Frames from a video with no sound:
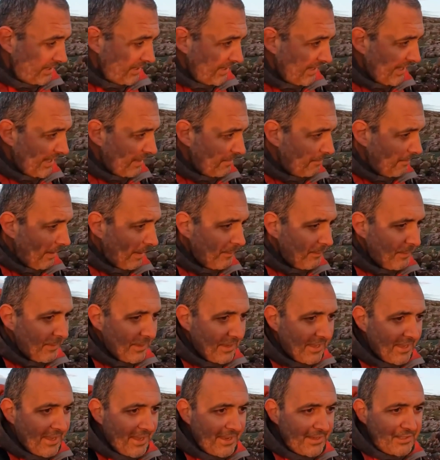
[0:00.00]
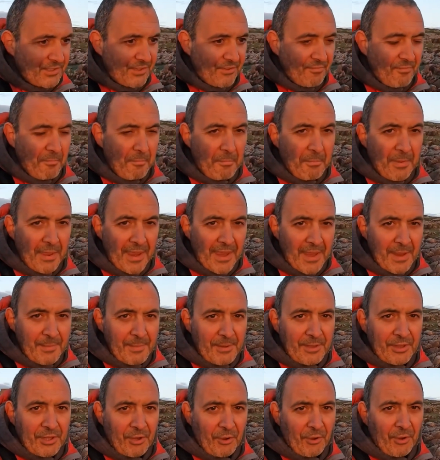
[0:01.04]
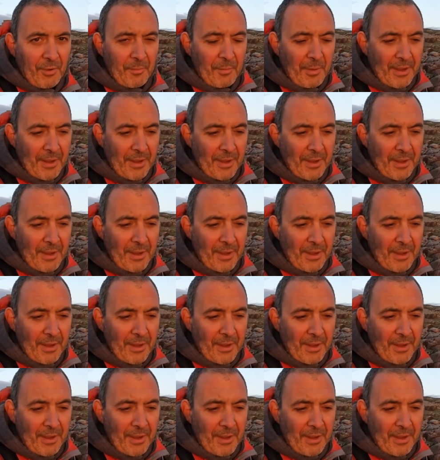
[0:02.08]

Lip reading: It might be a case of maybe turning my